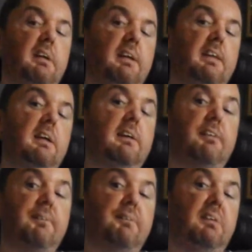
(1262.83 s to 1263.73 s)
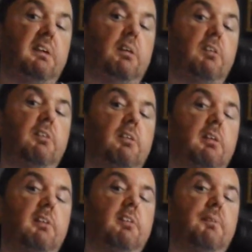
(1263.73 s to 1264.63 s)
That to me looks like
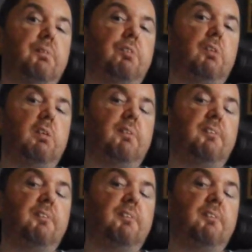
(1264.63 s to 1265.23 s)
some sort of